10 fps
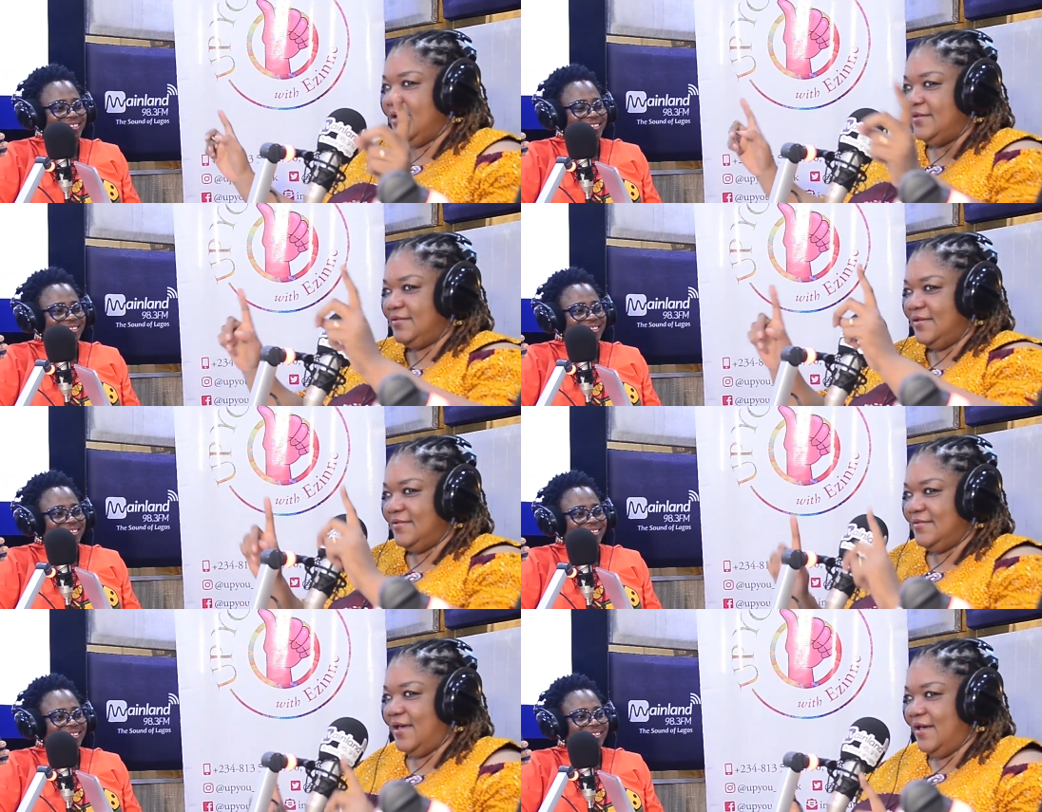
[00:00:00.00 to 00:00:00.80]
Speaker 1: Kate
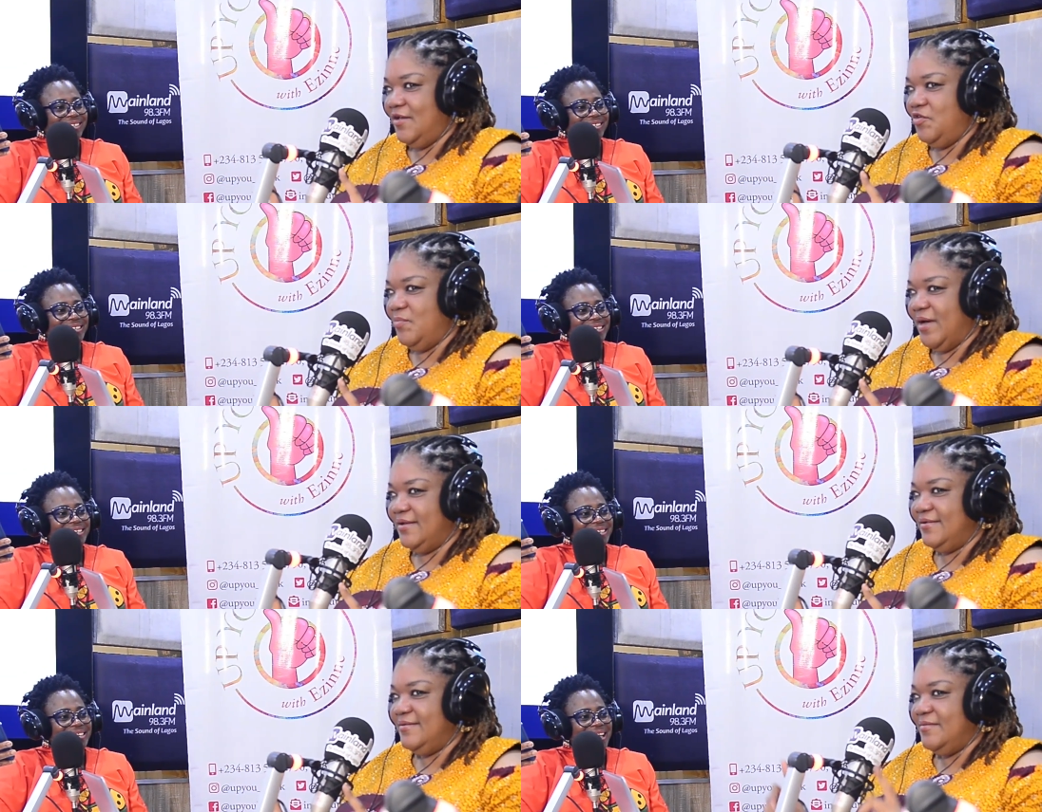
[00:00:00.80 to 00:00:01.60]
is there,
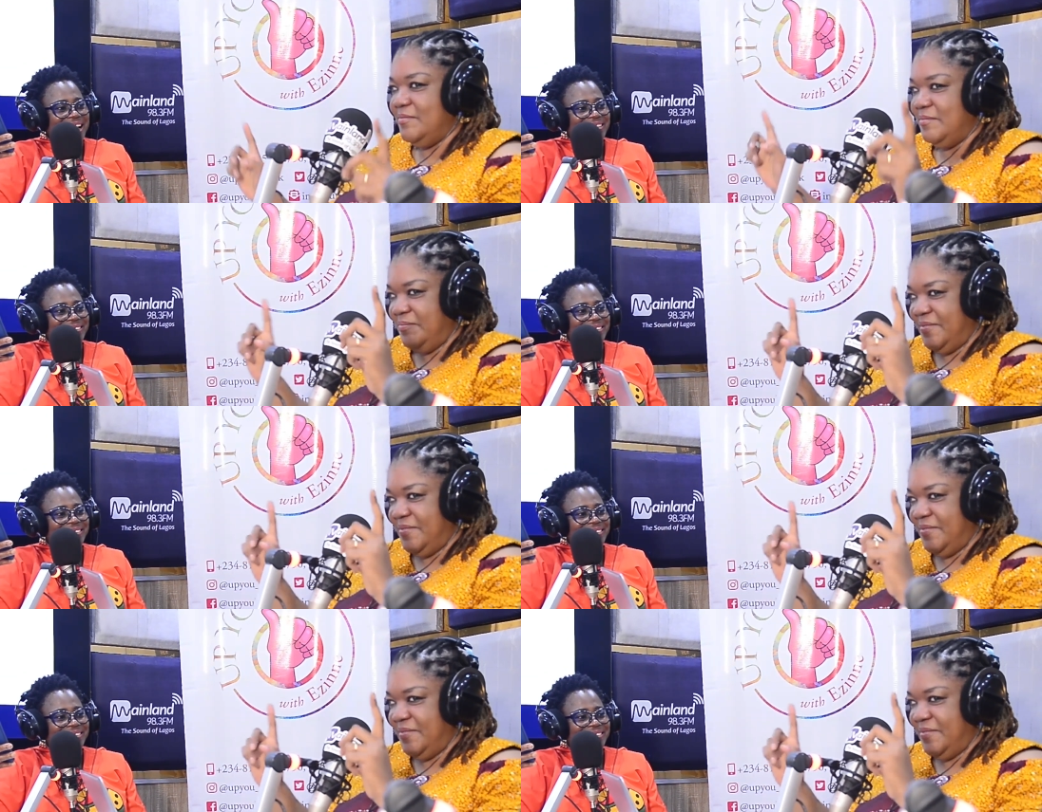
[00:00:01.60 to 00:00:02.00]
human. Yes.